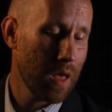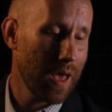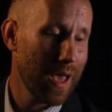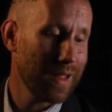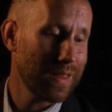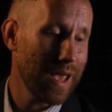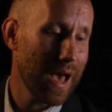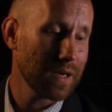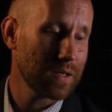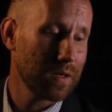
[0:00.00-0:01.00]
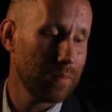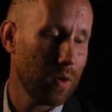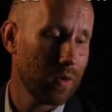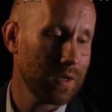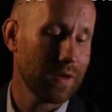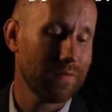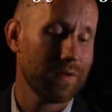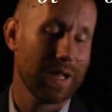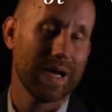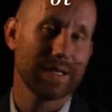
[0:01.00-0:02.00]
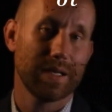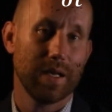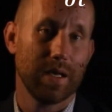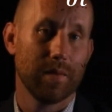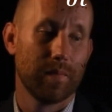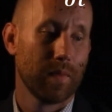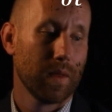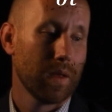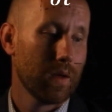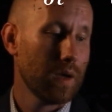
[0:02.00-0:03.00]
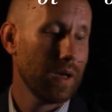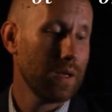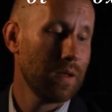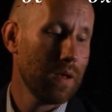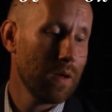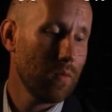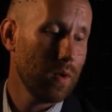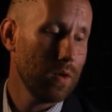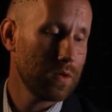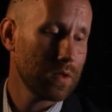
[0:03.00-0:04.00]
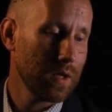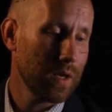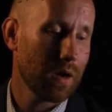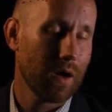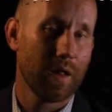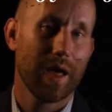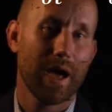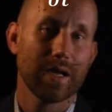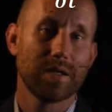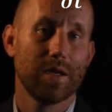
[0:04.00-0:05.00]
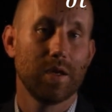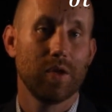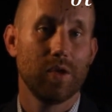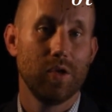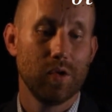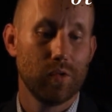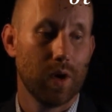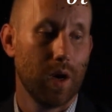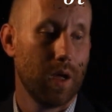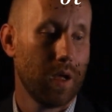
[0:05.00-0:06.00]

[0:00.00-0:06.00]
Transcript: at the x component of velocity, right, we usually call that u.